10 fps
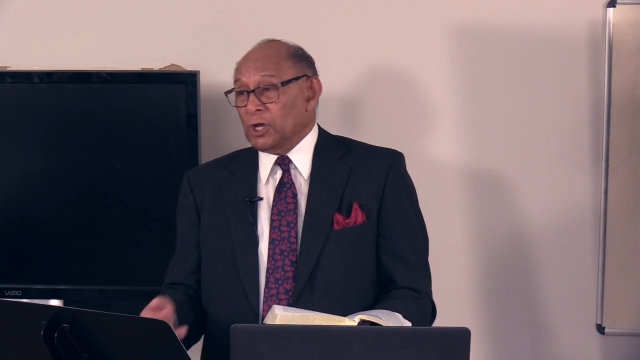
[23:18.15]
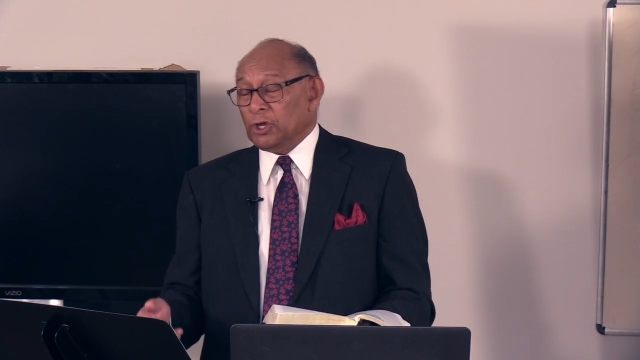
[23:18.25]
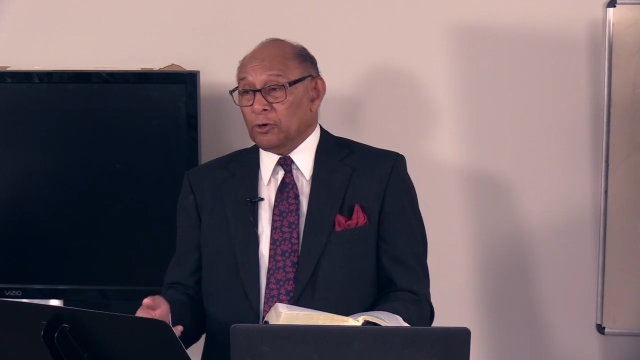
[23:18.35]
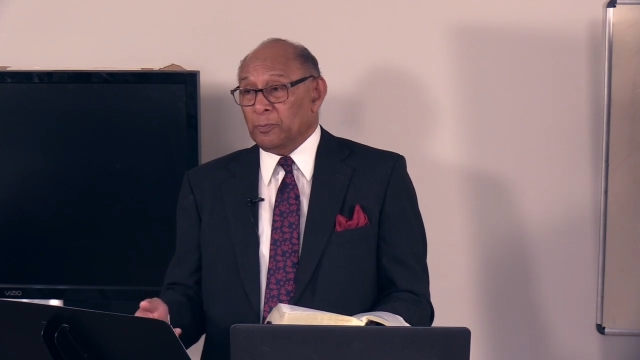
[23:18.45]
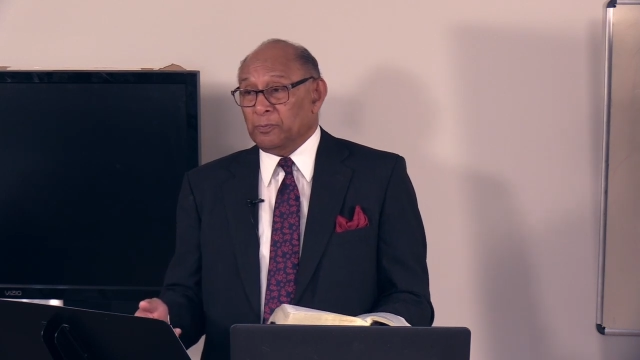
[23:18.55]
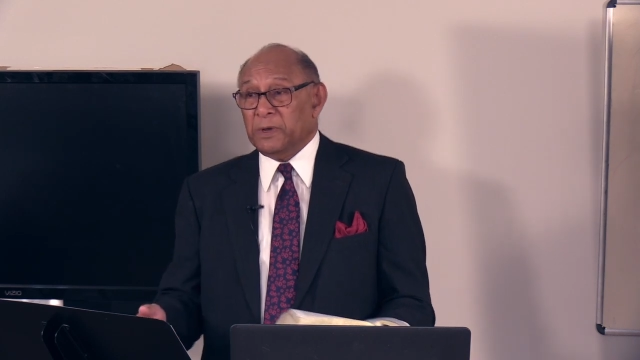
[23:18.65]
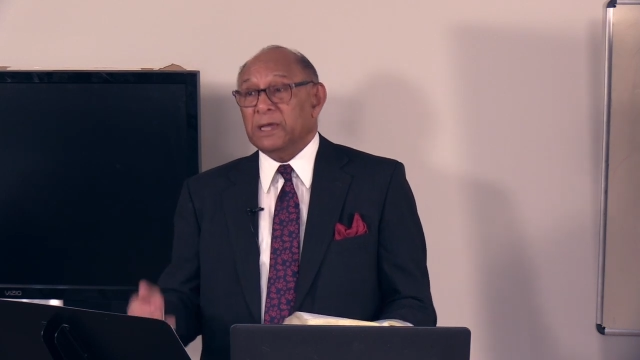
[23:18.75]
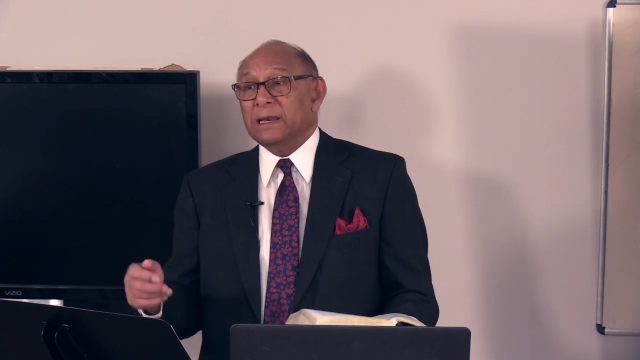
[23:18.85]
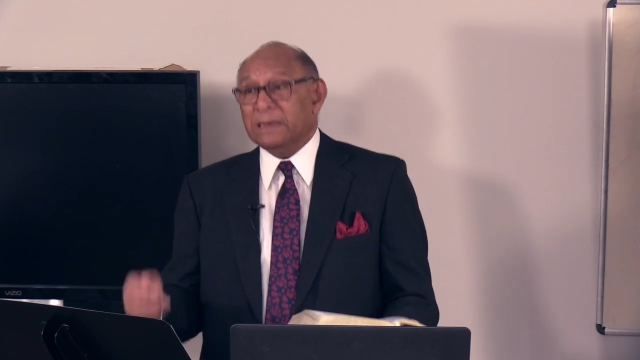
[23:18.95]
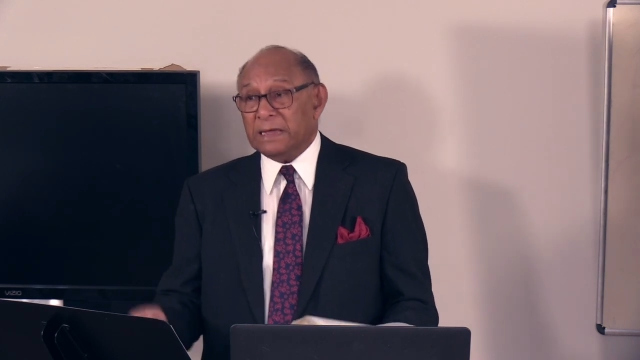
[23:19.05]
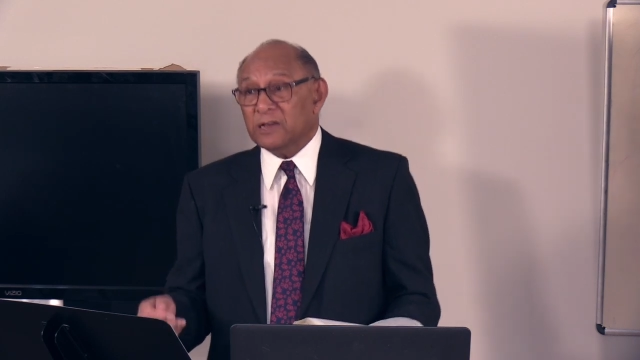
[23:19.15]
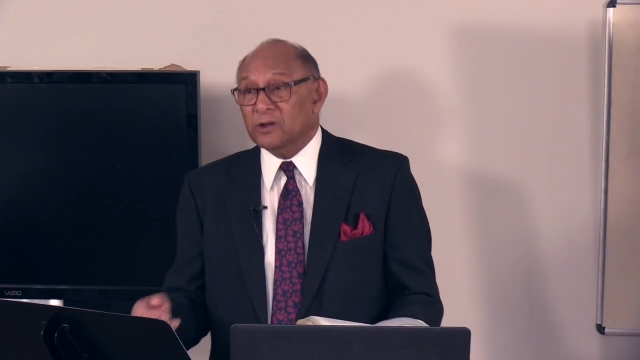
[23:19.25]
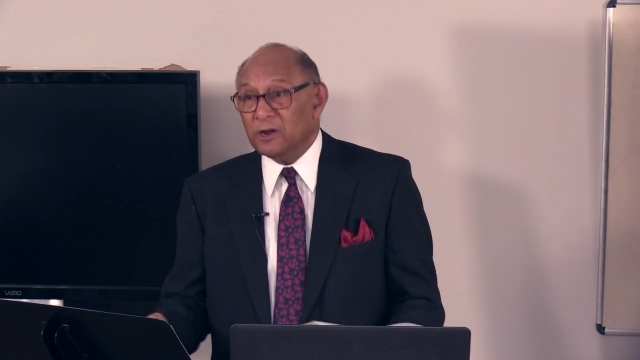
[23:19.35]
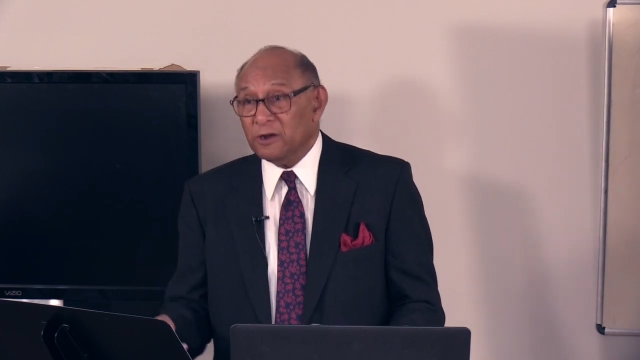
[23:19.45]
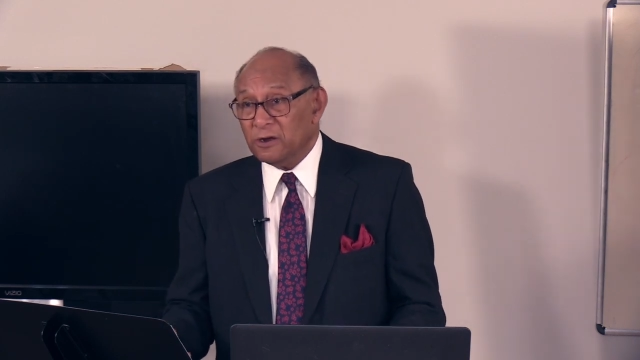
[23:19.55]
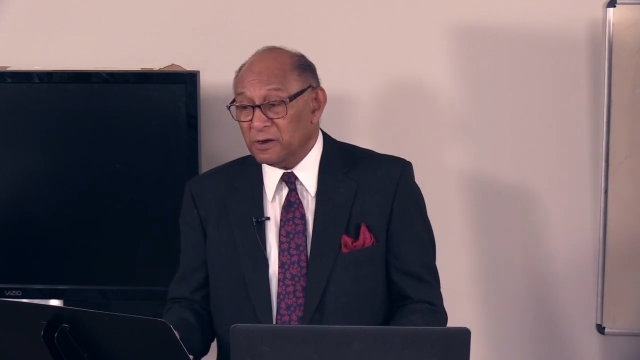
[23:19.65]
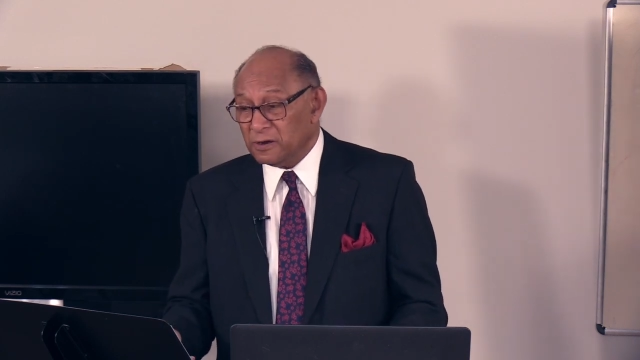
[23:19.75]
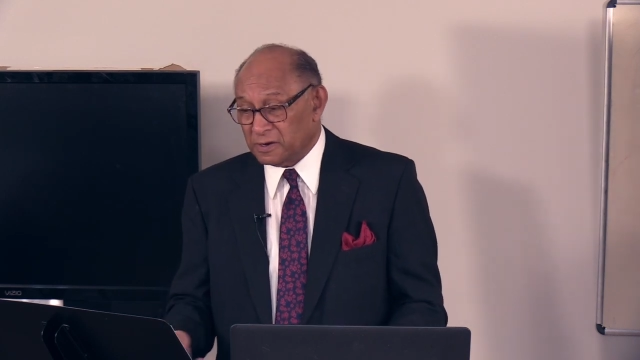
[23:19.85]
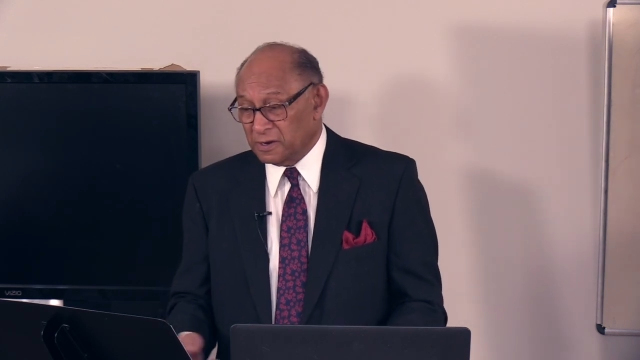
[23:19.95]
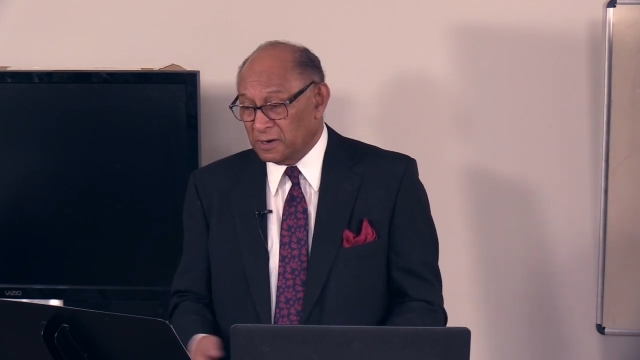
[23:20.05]
you'll be like
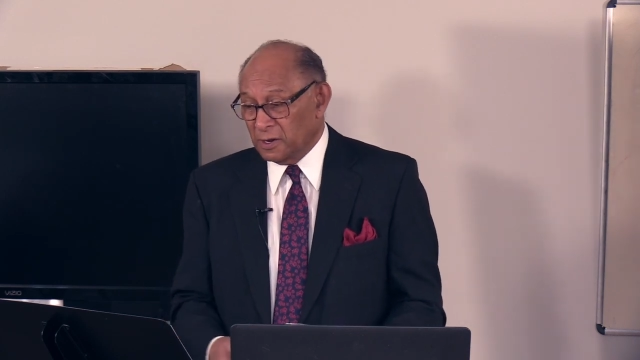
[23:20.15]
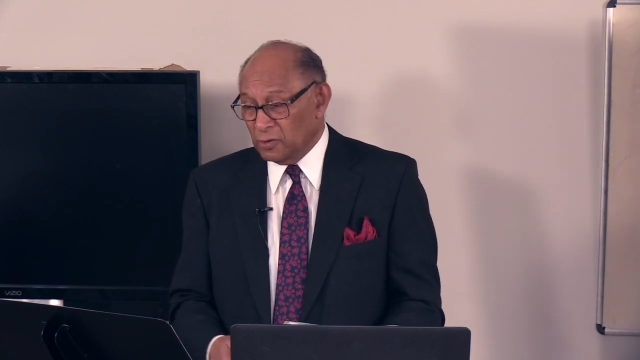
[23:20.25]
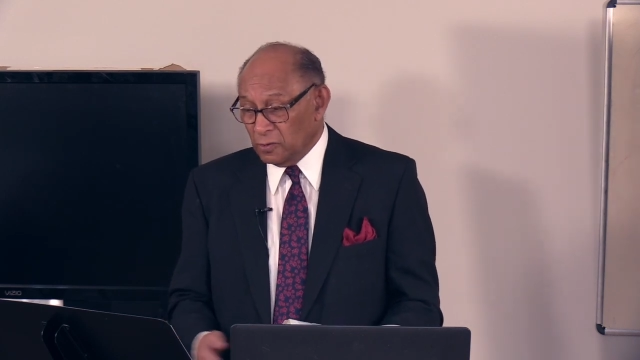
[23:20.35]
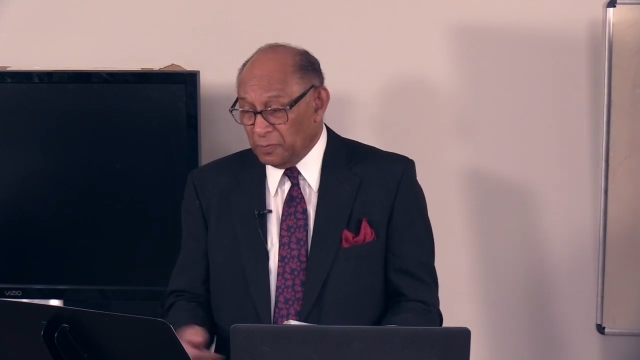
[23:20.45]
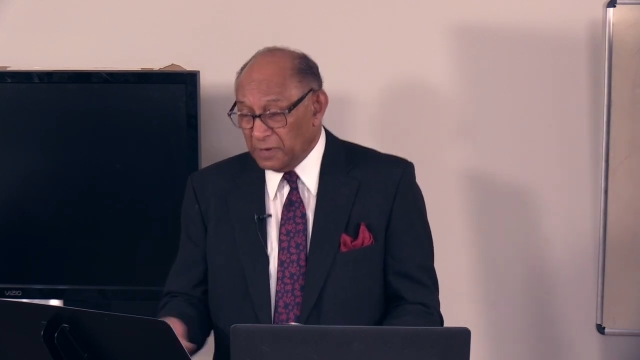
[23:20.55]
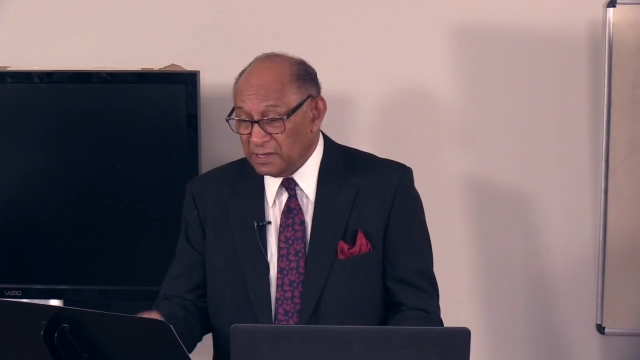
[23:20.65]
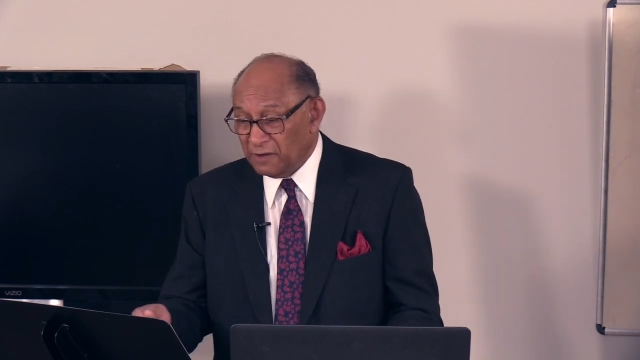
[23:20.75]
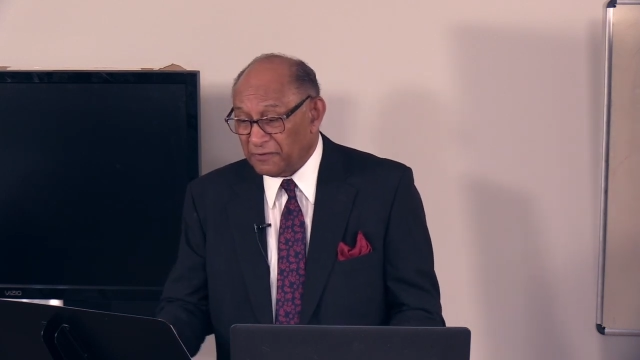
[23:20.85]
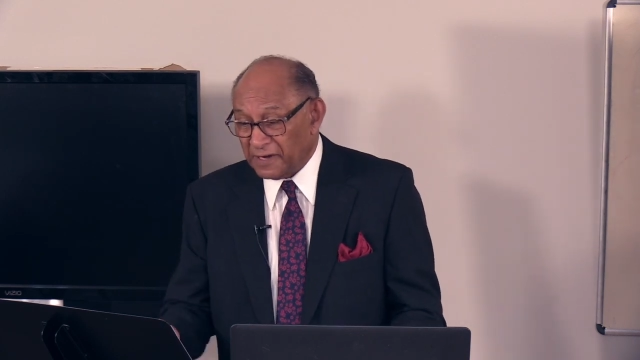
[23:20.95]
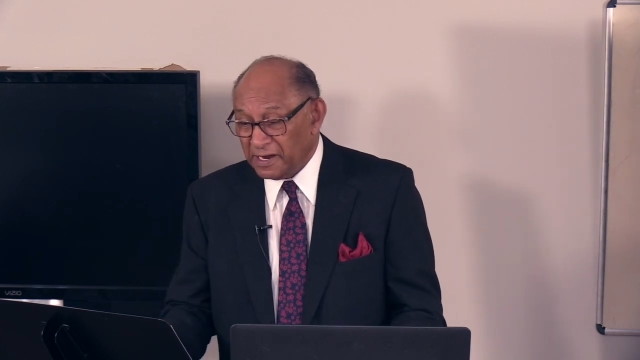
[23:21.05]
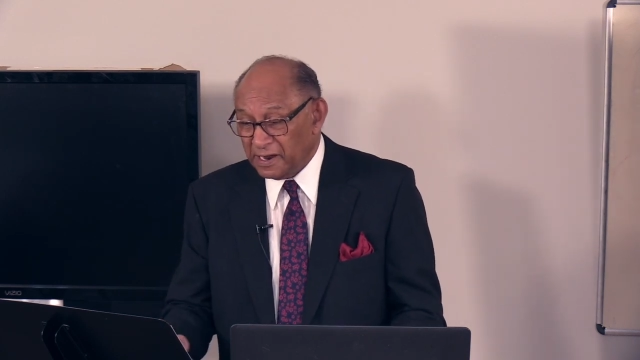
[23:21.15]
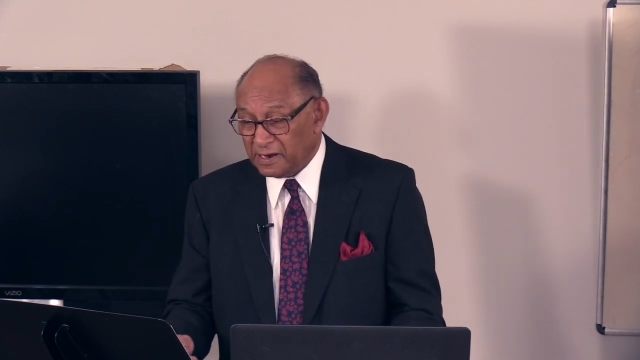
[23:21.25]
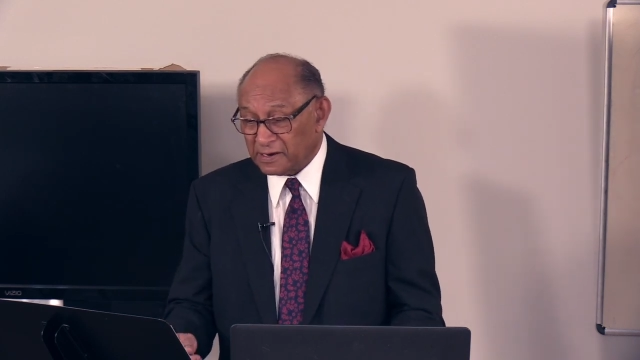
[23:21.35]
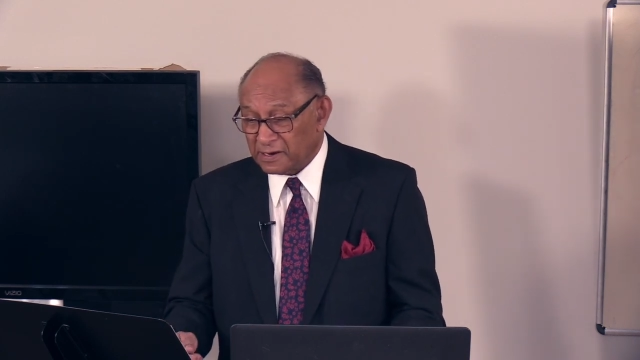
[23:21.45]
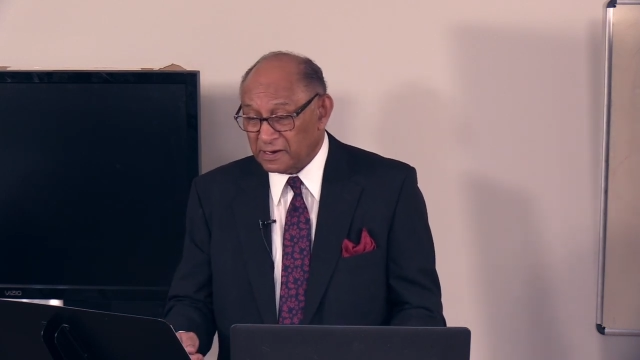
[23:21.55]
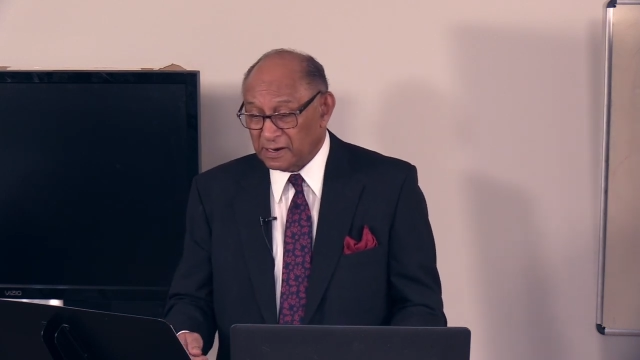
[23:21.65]
God, you'll be divine.